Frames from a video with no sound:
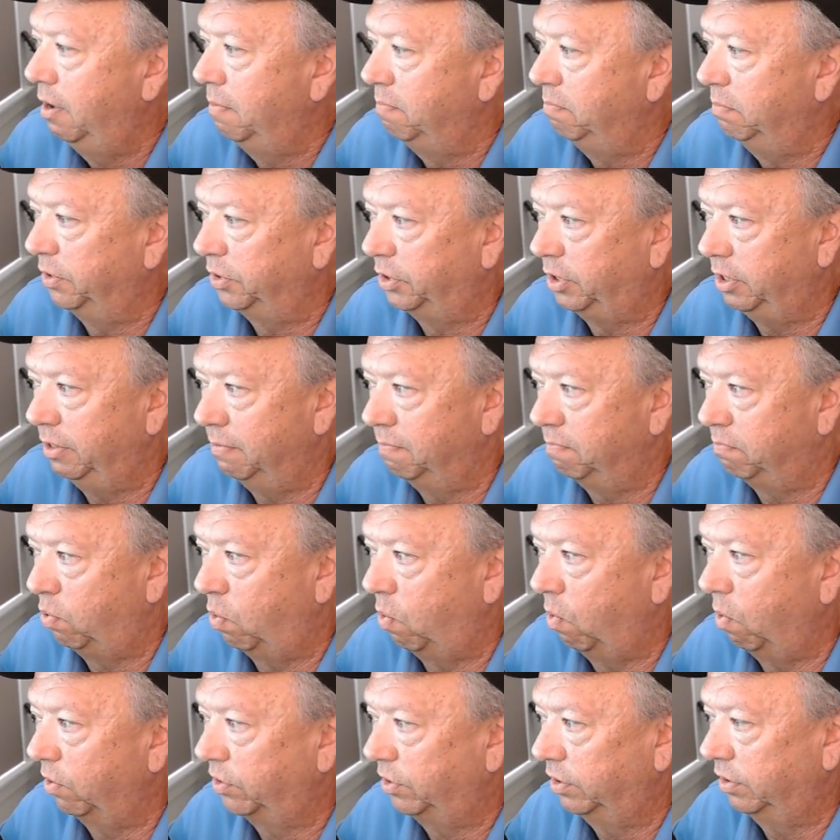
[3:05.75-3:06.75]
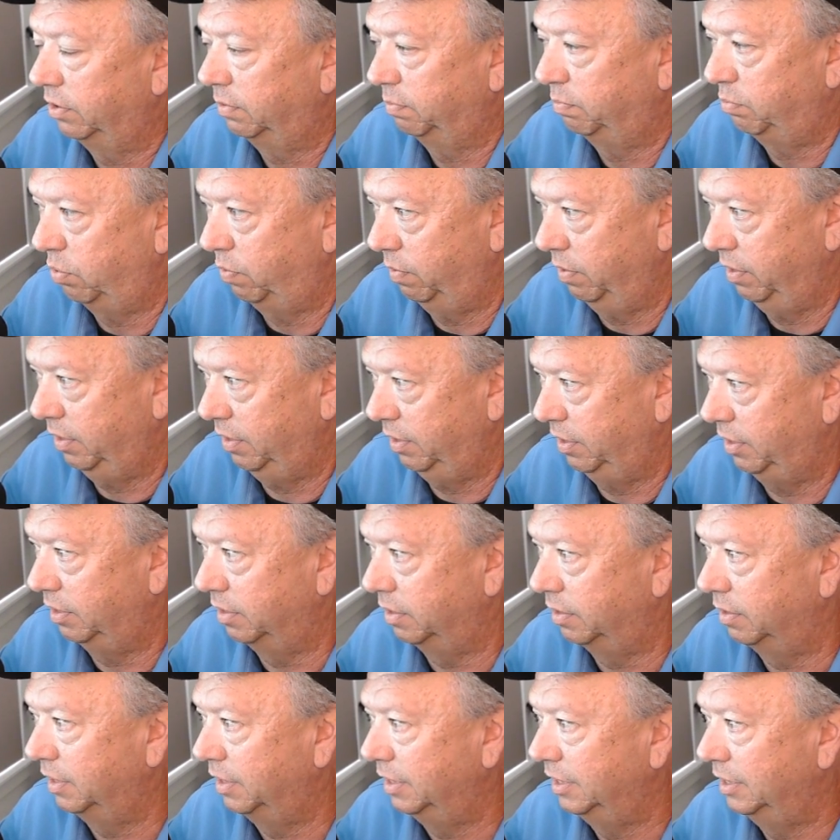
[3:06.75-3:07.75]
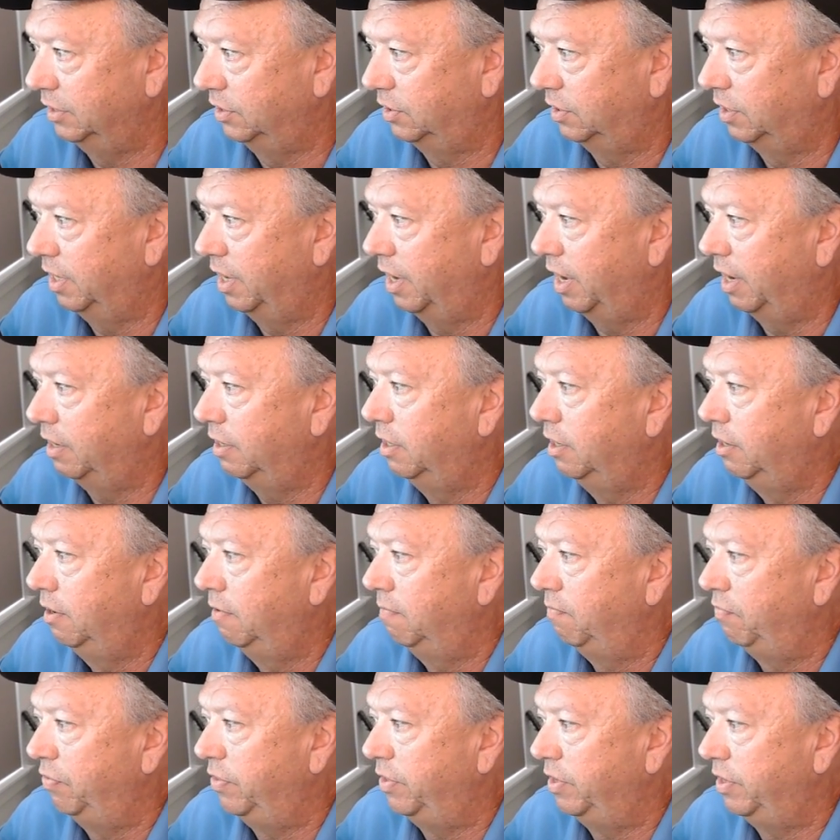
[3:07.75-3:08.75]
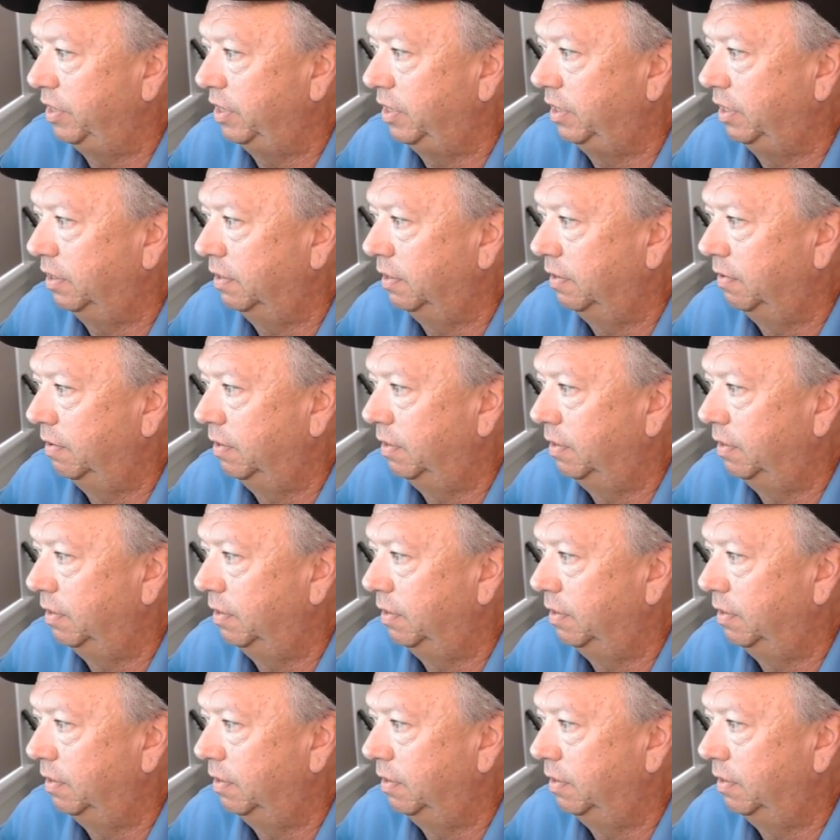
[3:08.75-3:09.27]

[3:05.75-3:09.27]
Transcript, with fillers: But the important point here is that the